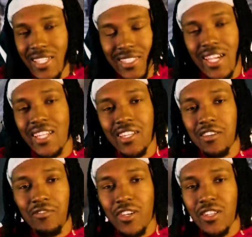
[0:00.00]
That's how the
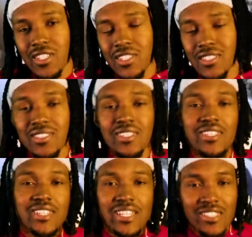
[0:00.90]
NFL is.
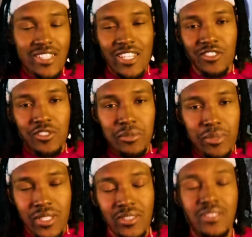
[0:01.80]
That's the nature of the
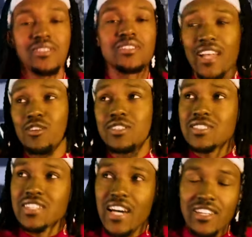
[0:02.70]
beast. I know this
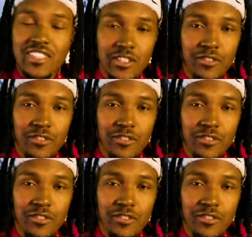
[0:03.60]
is kind of